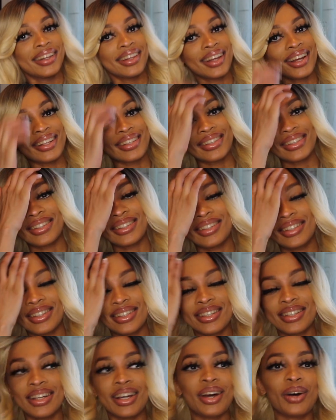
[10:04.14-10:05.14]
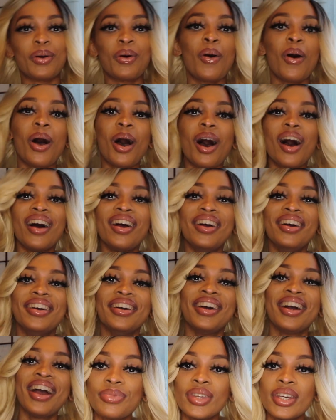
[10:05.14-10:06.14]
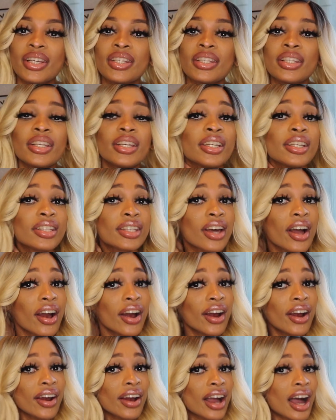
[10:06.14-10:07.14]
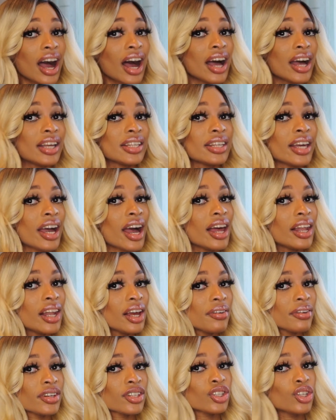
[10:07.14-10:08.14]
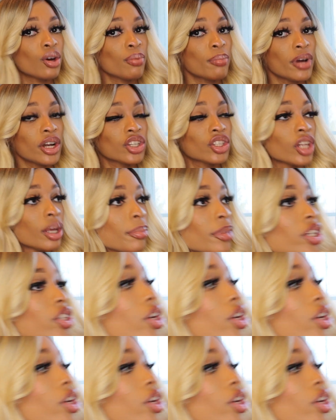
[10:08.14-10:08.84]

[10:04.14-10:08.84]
that's a no. This is her, guys. Like, I love her so much. Let me